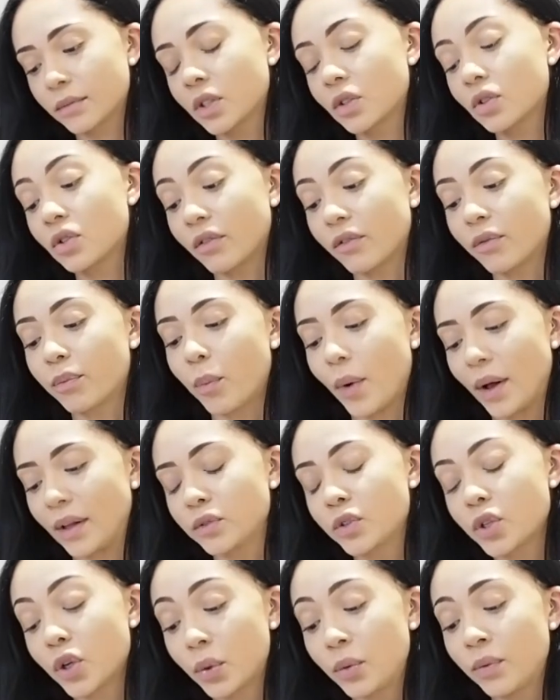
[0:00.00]

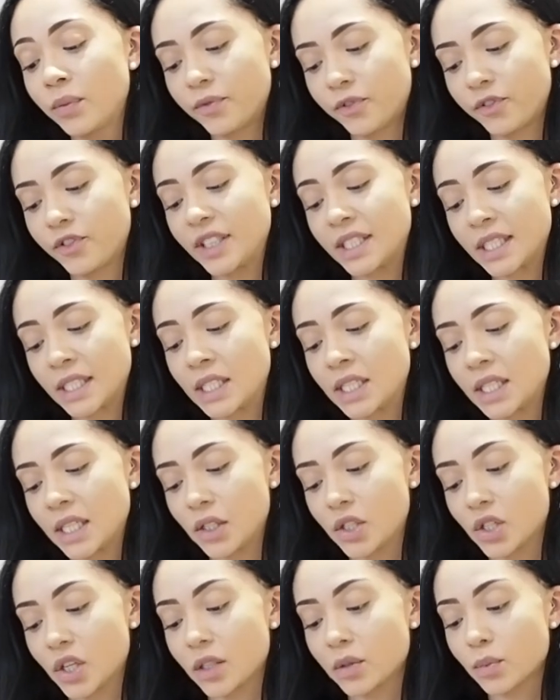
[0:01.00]
two fitted
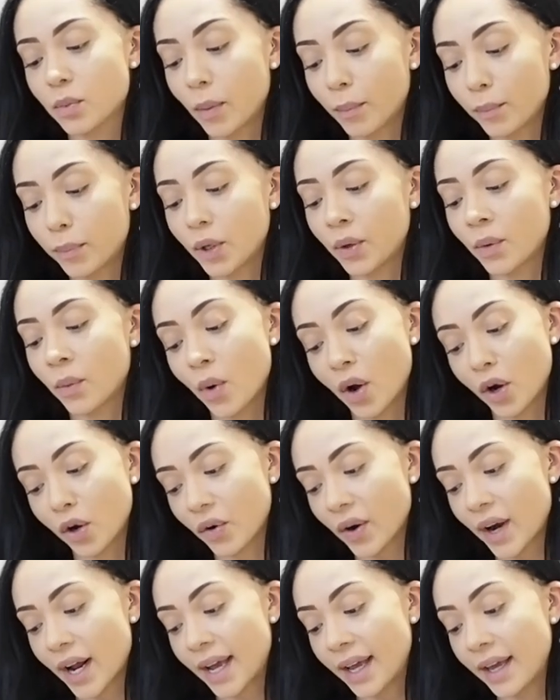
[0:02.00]
t-shirts, one blue and one
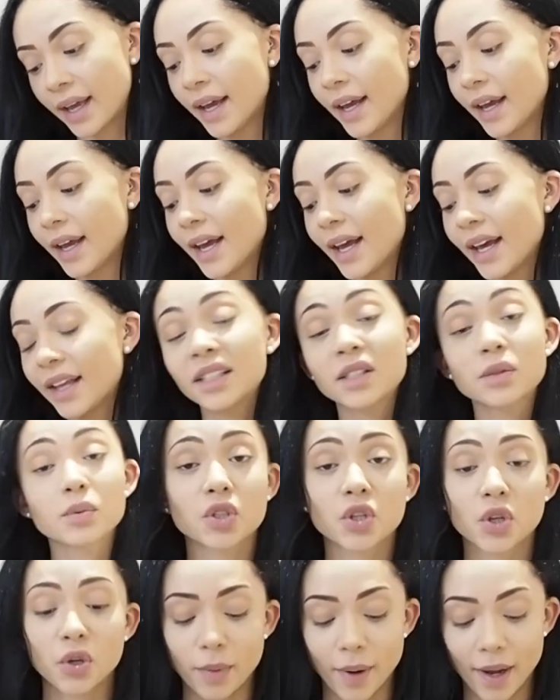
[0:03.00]
grey, and these were
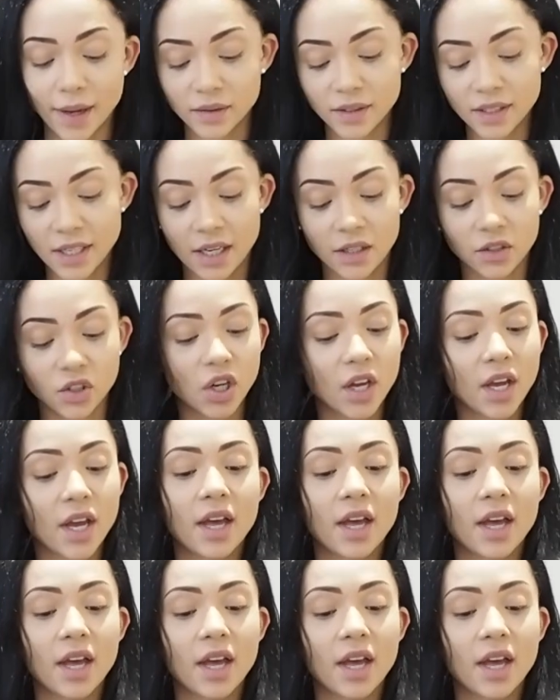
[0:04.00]
£2 each.